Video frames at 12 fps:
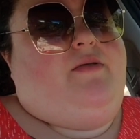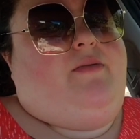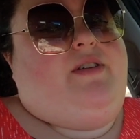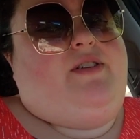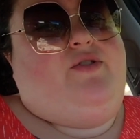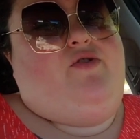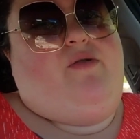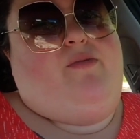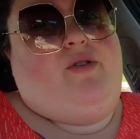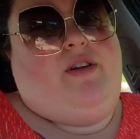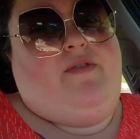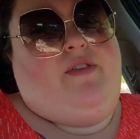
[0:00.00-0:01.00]
What does
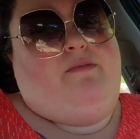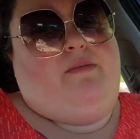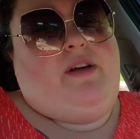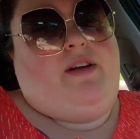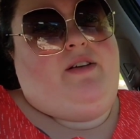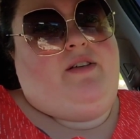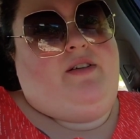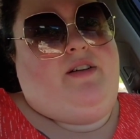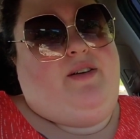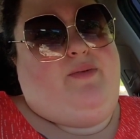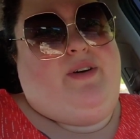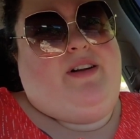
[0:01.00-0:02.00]
normal even mean?
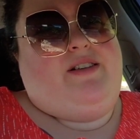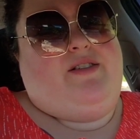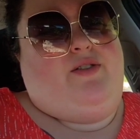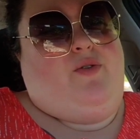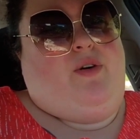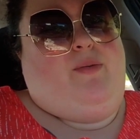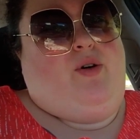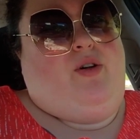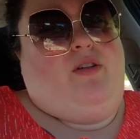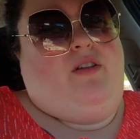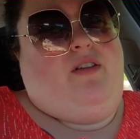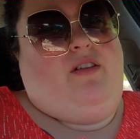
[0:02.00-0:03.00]
You know, what is
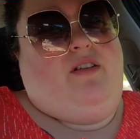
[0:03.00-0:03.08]
normal?